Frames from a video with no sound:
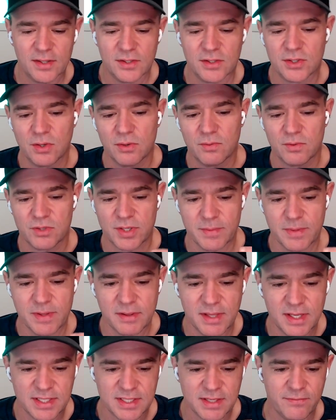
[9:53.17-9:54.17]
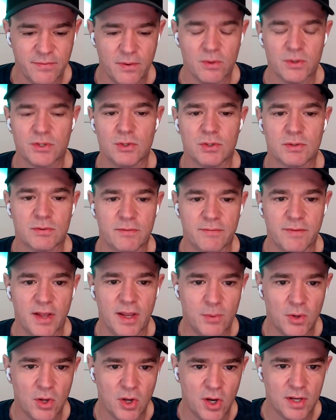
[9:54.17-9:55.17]
And so some of the things that folks use for
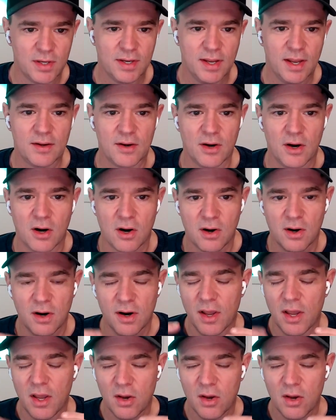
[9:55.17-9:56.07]
valuable content are